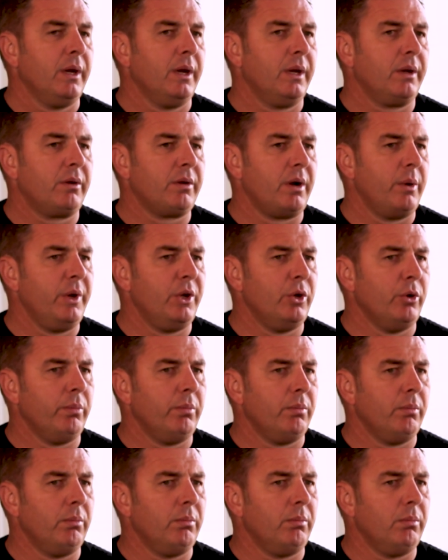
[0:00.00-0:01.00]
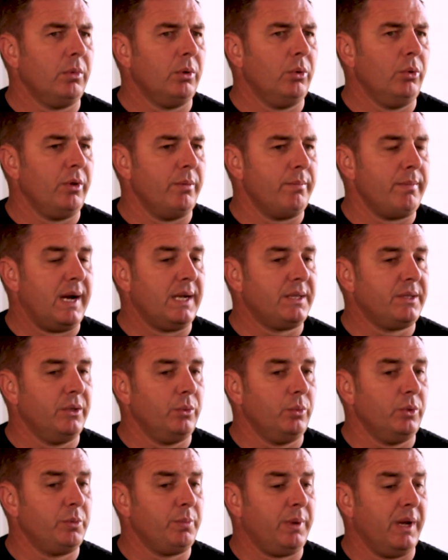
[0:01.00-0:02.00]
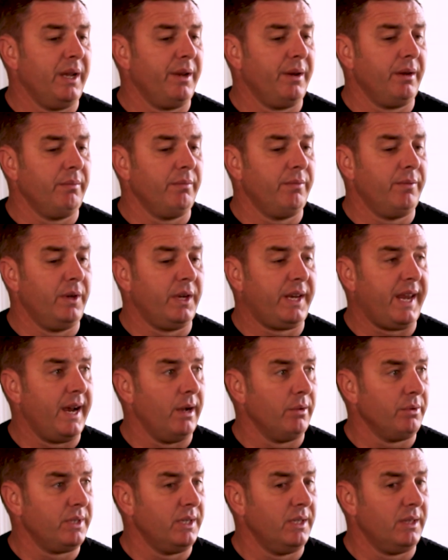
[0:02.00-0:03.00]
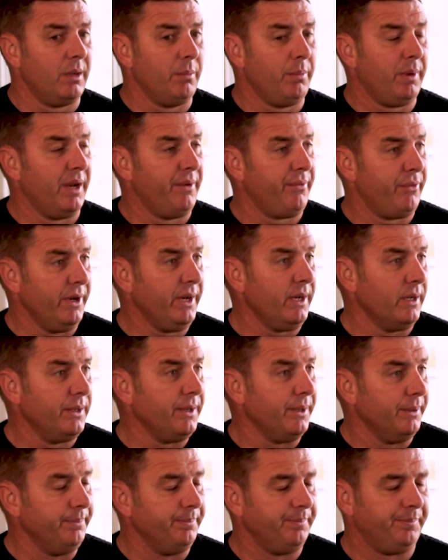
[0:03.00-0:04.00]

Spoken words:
And growing up, all that mattered was playing for your county and then playing for England.